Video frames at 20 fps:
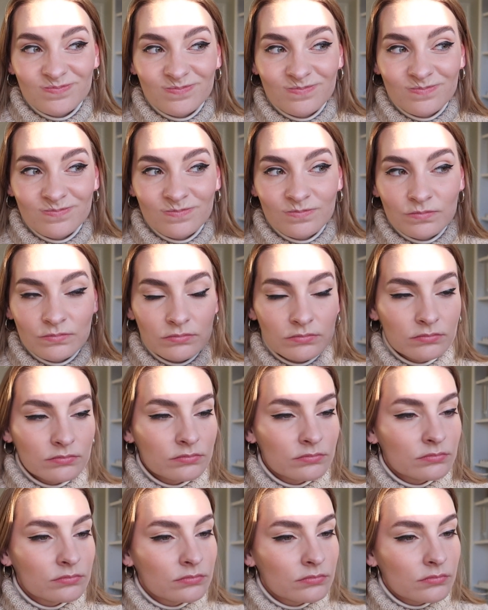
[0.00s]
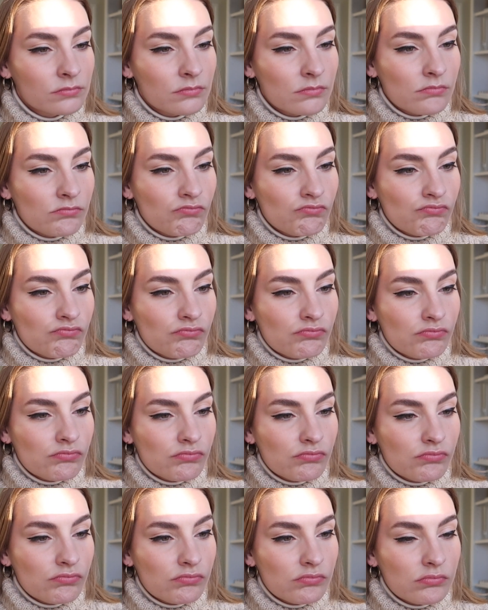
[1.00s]

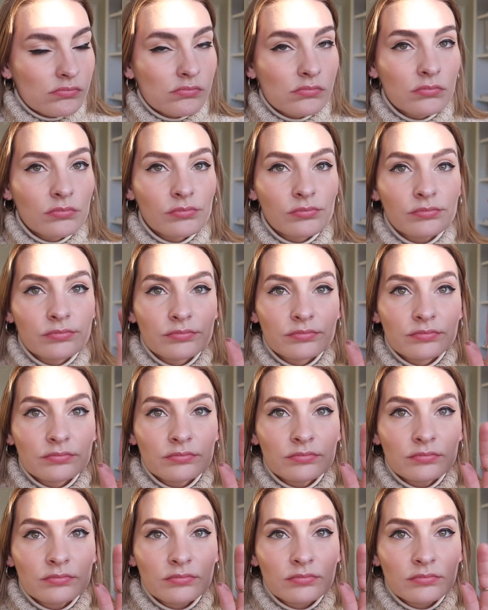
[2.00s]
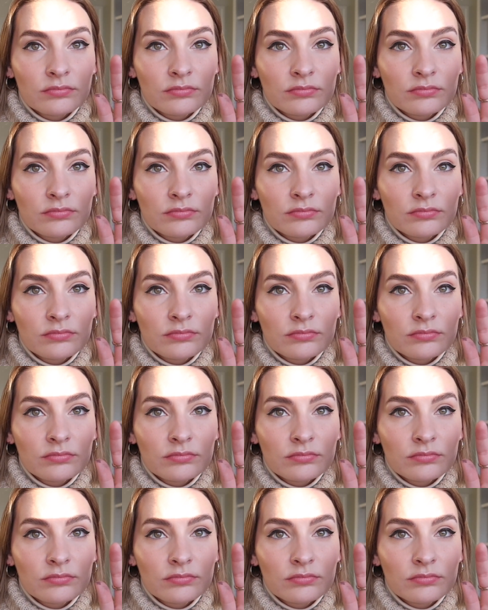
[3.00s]
Nobody speaks.